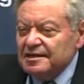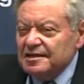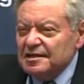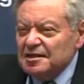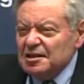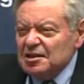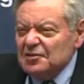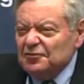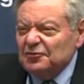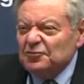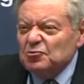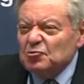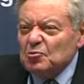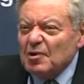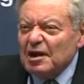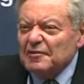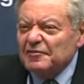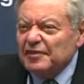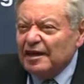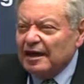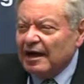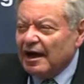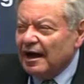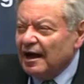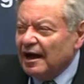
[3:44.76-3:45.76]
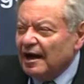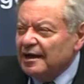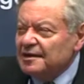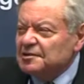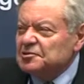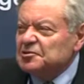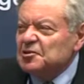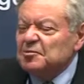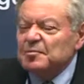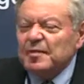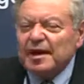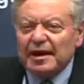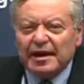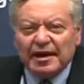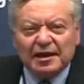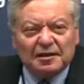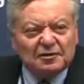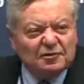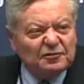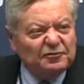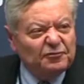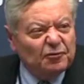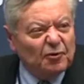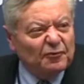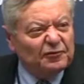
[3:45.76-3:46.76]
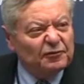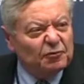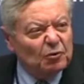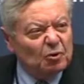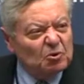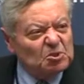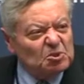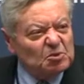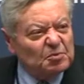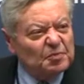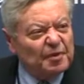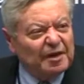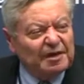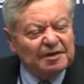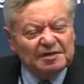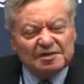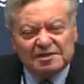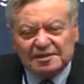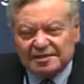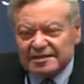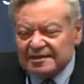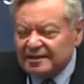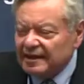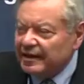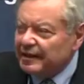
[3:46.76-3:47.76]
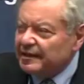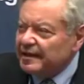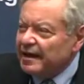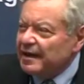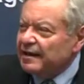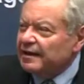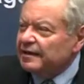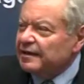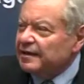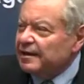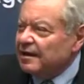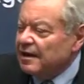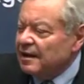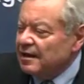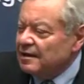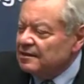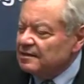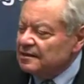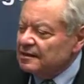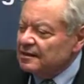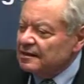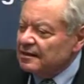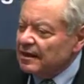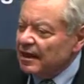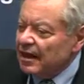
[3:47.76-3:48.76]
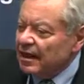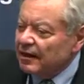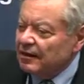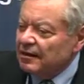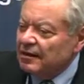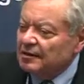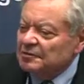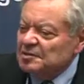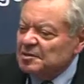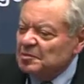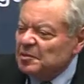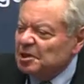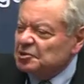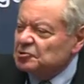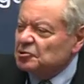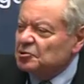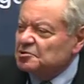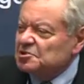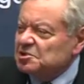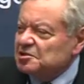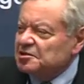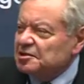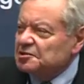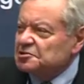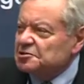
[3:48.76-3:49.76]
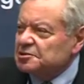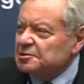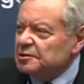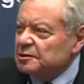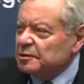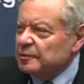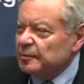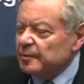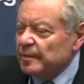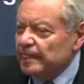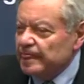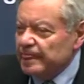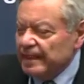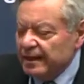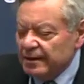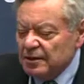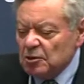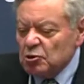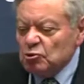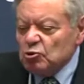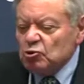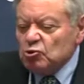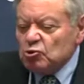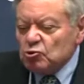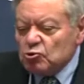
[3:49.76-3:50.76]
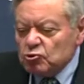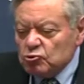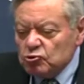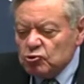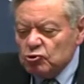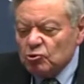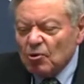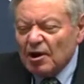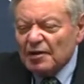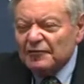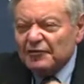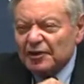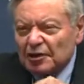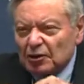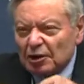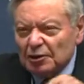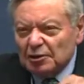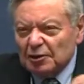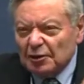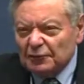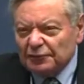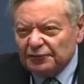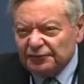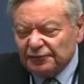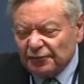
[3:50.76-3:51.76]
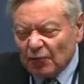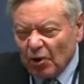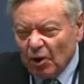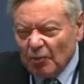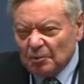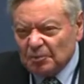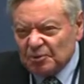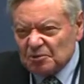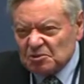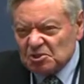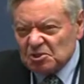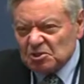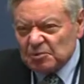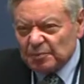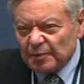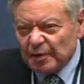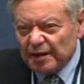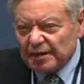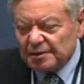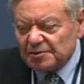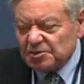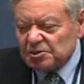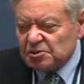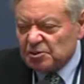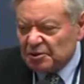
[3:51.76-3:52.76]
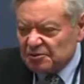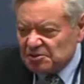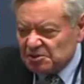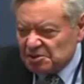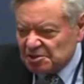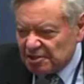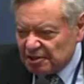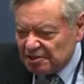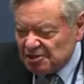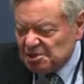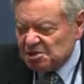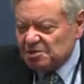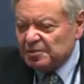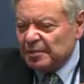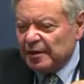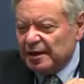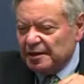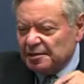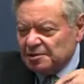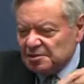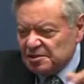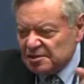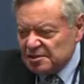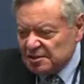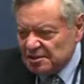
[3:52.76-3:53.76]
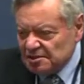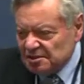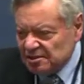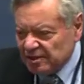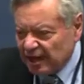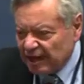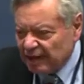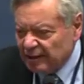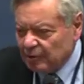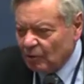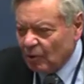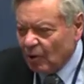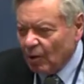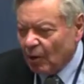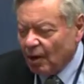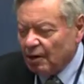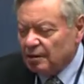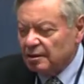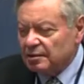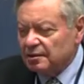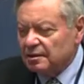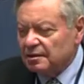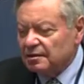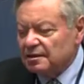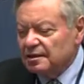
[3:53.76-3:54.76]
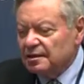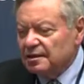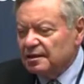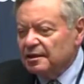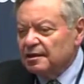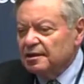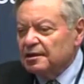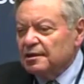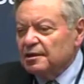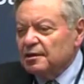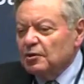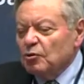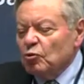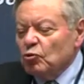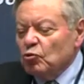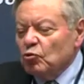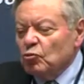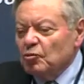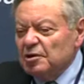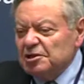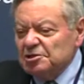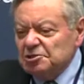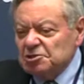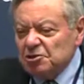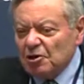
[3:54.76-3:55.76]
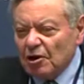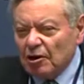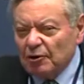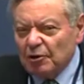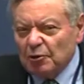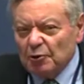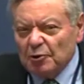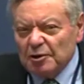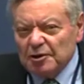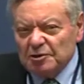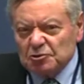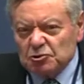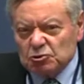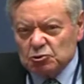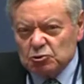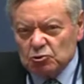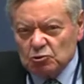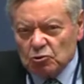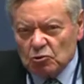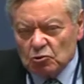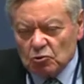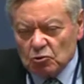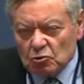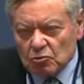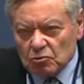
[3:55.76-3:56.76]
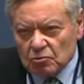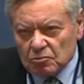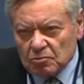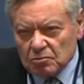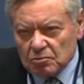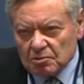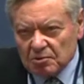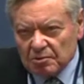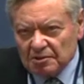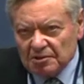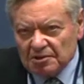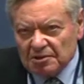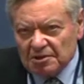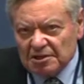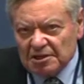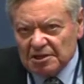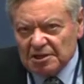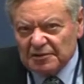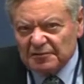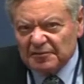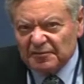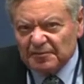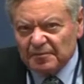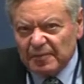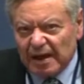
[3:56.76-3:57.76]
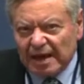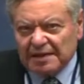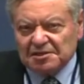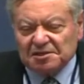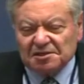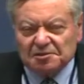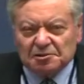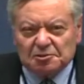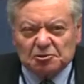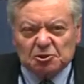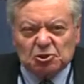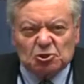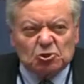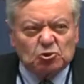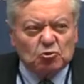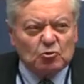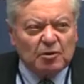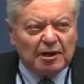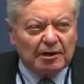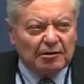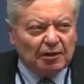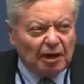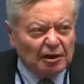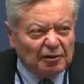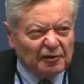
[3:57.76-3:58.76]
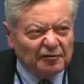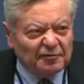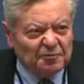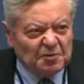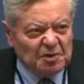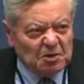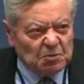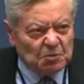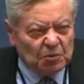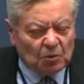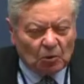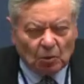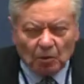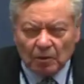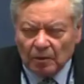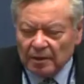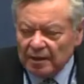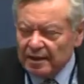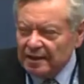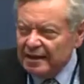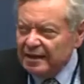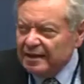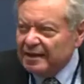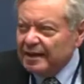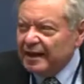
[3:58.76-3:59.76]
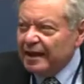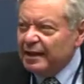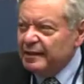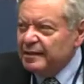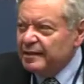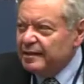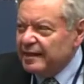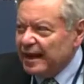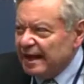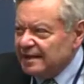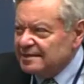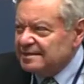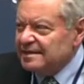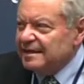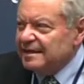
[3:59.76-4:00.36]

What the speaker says: if you have a high demand for floor space in an area around a metro station, you have a lot of open space, street space, sidewalk, which are going to give passage to a lot of people. And that,